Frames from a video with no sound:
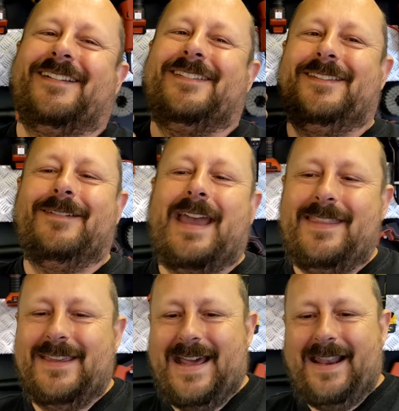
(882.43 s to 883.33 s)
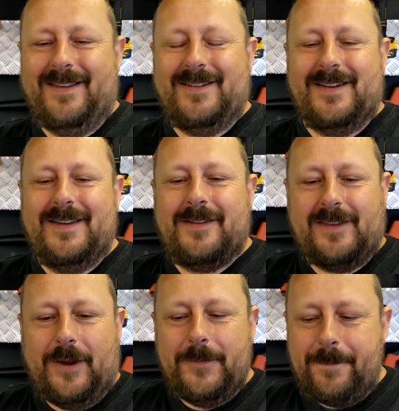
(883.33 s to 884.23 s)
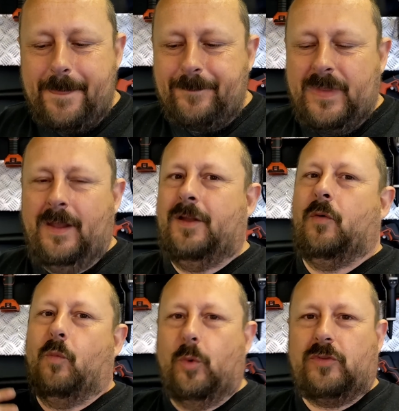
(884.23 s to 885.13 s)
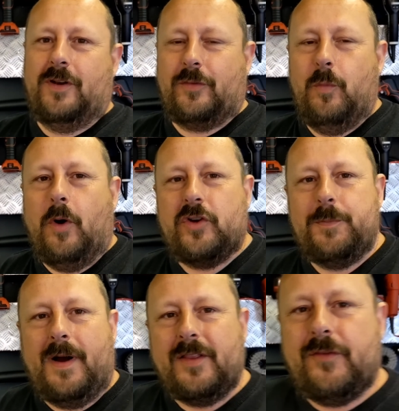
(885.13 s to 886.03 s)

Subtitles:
You get the analogy. So waterless wash by its